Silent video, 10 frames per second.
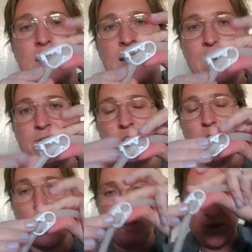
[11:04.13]
enough to
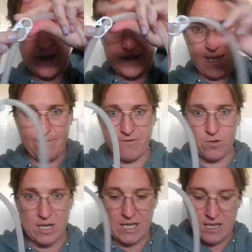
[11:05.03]
open the tap
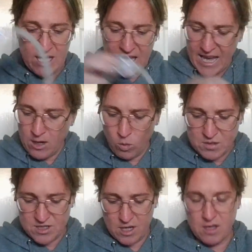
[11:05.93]
fully. And
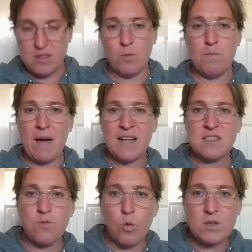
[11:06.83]
also the amount
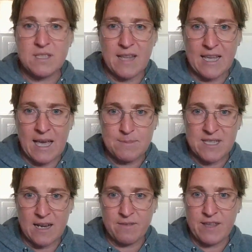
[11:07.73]
of water that comes
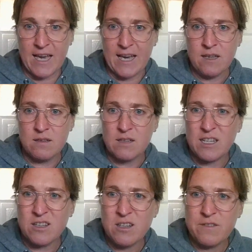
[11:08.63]
out of here, I
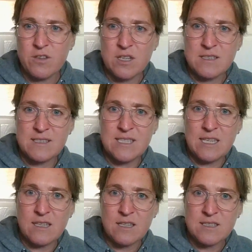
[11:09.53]
don't know if you can
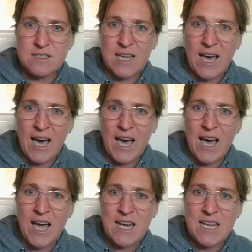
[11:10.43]
see, it's
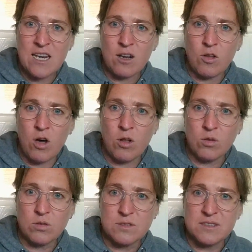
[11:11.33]
tiny little
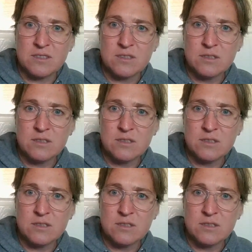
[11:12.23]
holes.